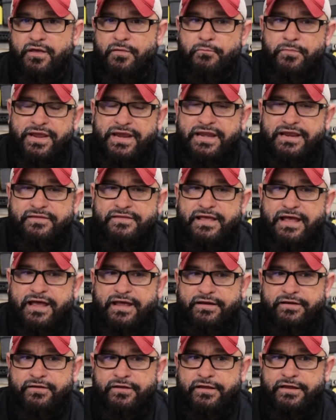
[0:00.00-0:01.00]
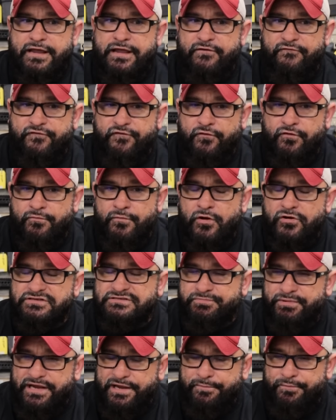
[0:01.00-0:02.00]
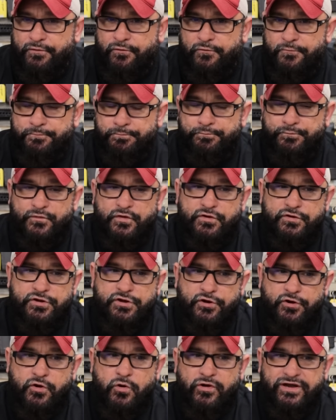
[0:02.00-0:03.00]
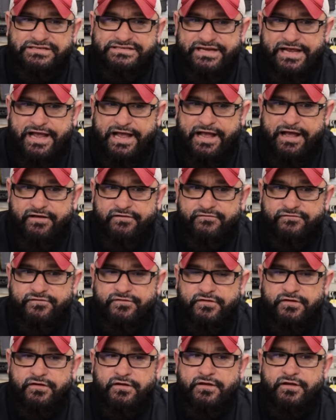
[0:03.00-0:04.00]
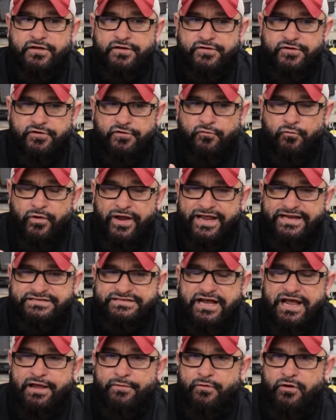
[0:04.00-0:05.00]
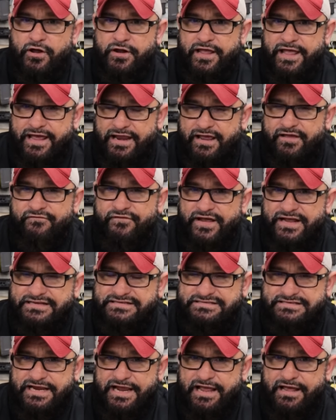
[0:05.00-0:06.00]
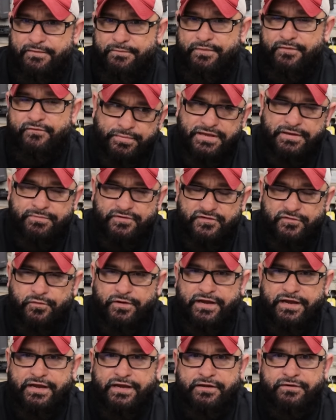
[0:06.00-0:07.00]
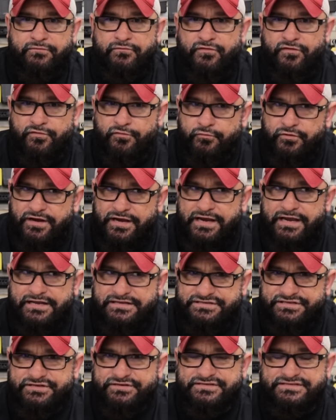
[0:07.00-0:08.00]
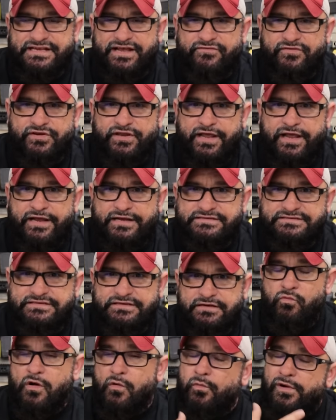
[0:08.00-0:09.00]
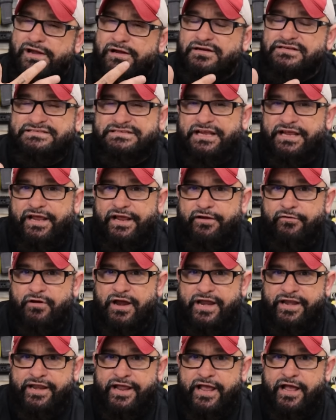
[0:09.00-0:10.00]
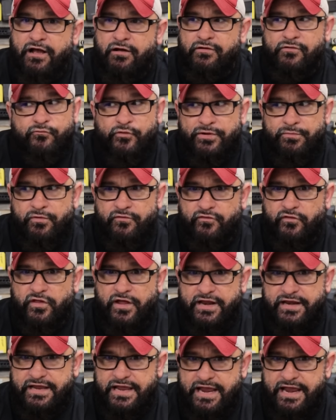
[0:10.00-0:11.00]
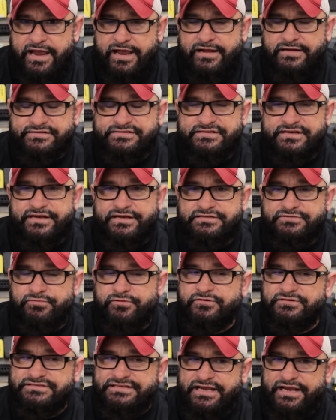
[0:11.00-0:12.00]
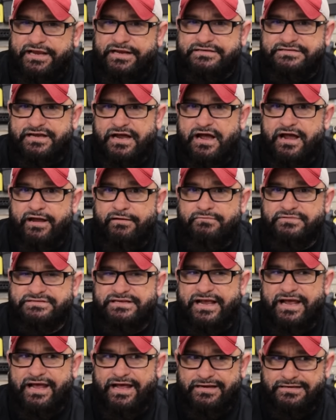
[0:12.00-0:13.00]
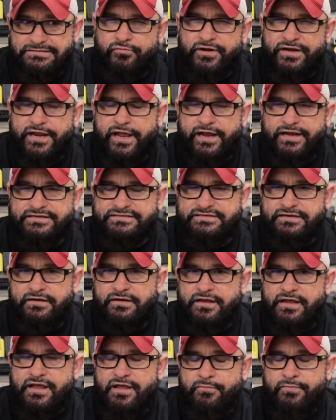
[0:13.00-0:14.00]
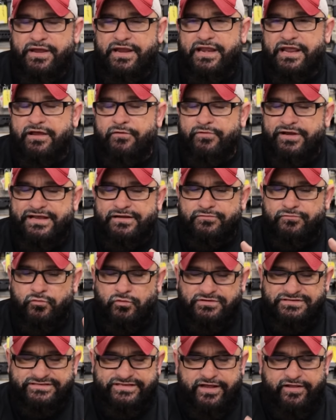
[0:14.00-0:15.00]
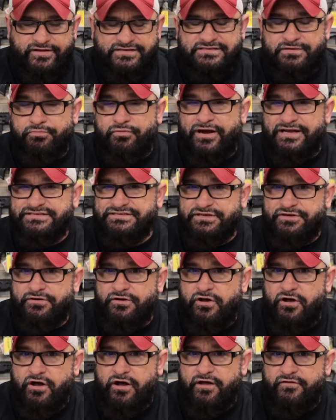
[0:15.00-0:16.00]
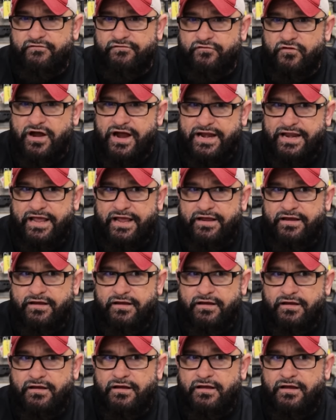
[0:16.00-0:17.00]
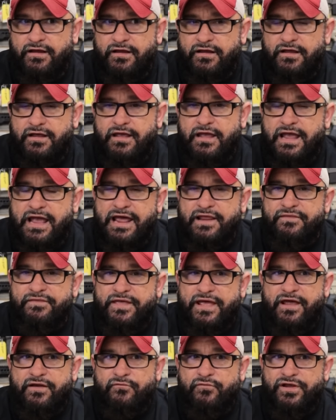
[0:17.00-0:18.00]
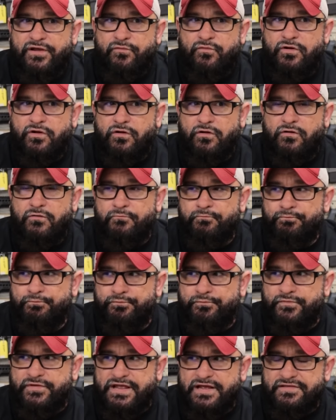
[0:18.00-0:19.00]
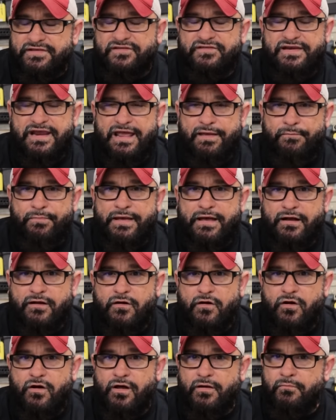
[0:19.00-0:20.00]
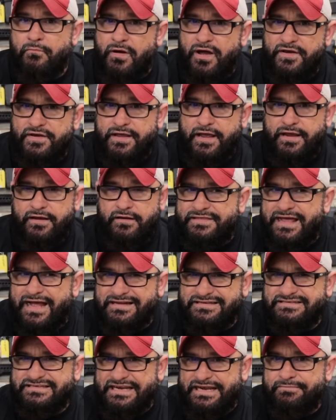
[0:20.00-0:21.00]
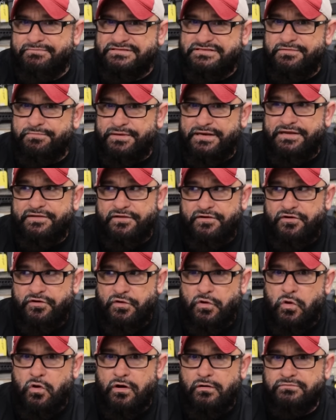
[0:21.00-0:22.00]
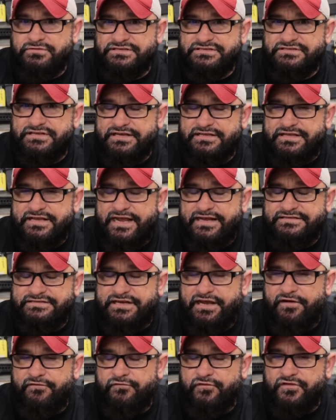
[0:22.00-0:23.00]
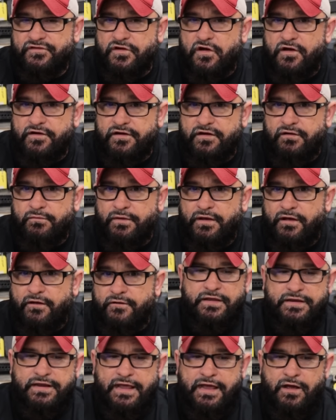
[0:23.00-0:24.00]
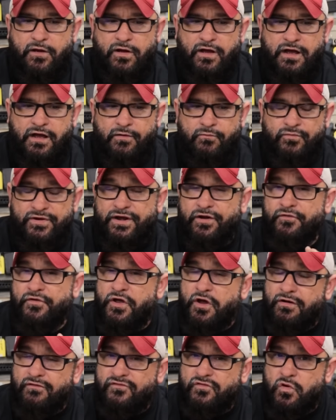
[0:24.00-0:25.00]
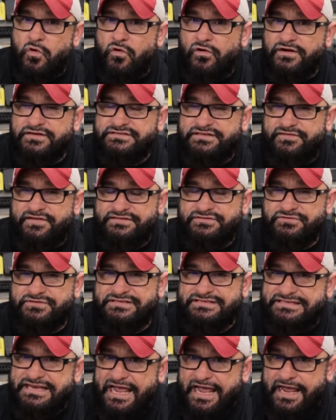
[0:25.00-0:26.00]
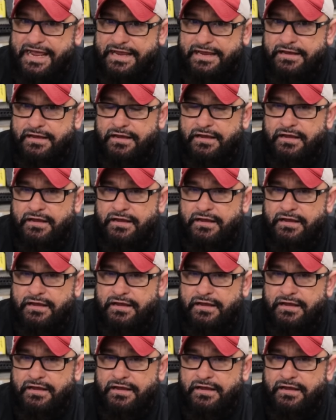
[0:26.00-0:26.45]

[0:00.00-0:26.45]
meaning that for most people, you're going to have your wait time on an NFA stamp be between three to seven days. What we are seeing right now, and we move a lot of cans, is we're seeing times at three days, meaning we will sell a suppressor on Friday and then we will get the stamp back on Monday. That seems to be the new norm, just like the ATF was talking about. Now, um, we don't know, of course, if this will stay,